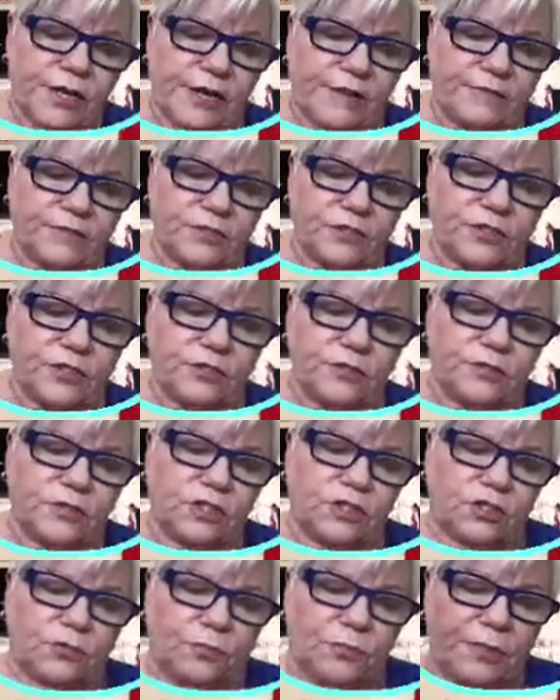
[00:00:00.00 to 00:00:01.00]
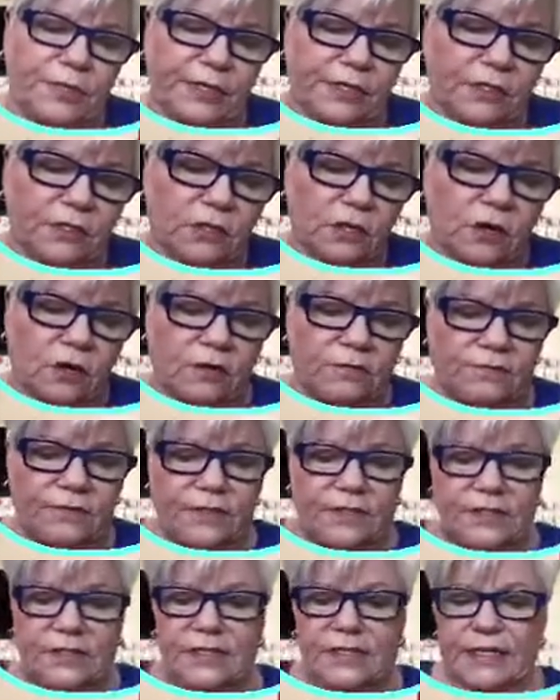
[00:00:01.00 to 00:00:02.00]
have to do is you peel off
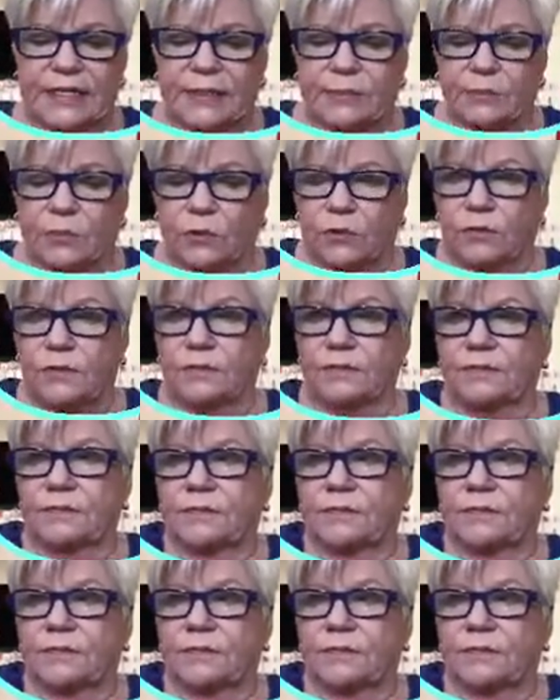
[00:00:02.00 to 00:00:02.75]
this label.